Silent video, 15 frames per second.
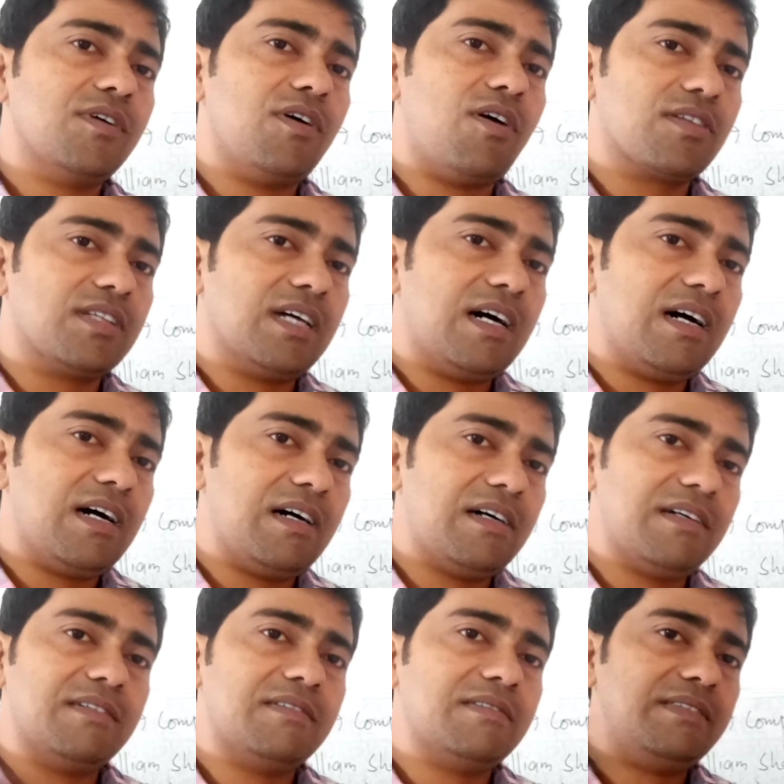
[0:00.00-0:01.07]
or the
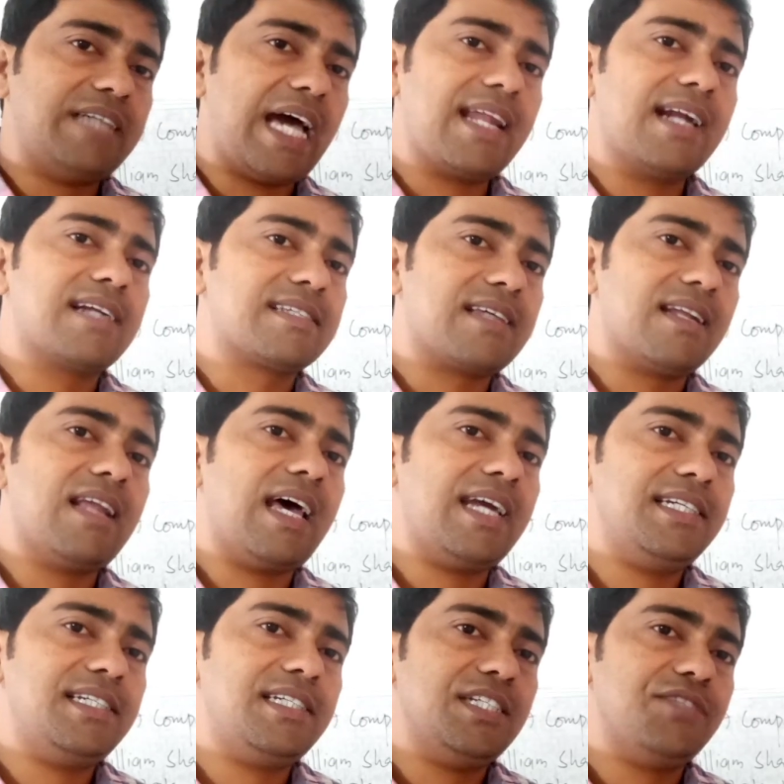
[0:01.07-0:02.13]
direct sunlight